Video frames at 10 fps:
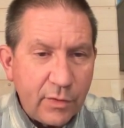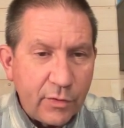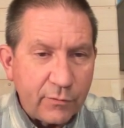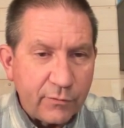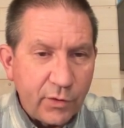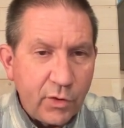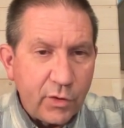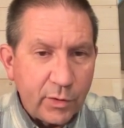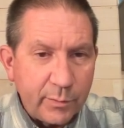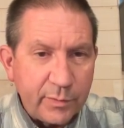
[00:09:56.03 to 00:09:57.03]
the
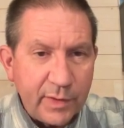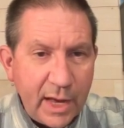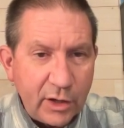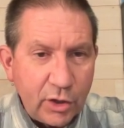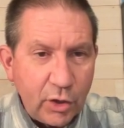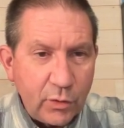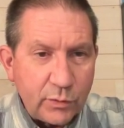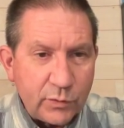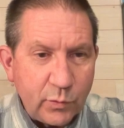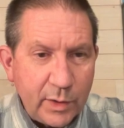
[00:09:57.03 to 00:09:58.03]
verb that
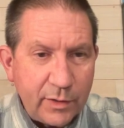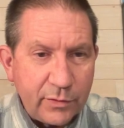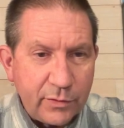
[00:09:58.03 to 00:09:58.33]
goes with